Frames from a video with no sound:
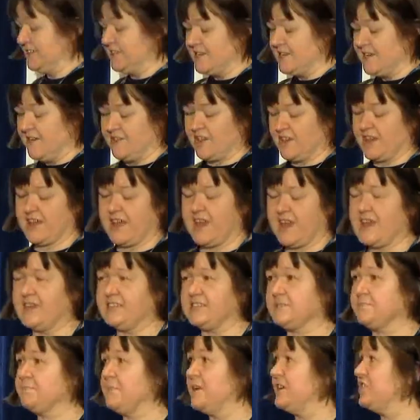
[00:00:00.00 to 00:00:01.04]
another
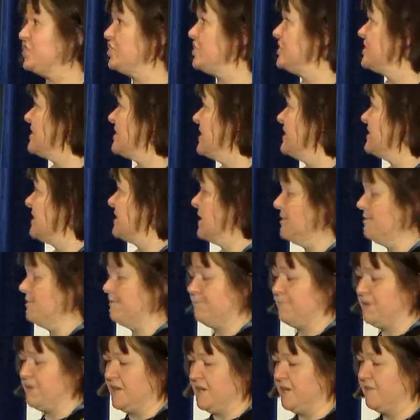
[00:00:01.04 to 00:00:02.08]
case, patient sent
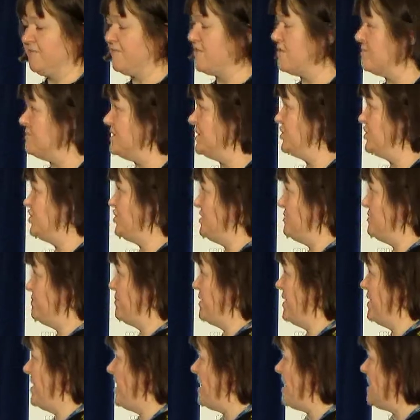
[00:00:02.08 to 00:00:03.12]
up from her
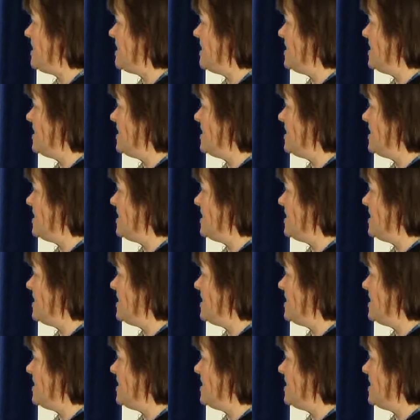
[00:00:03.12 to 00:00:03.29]
GP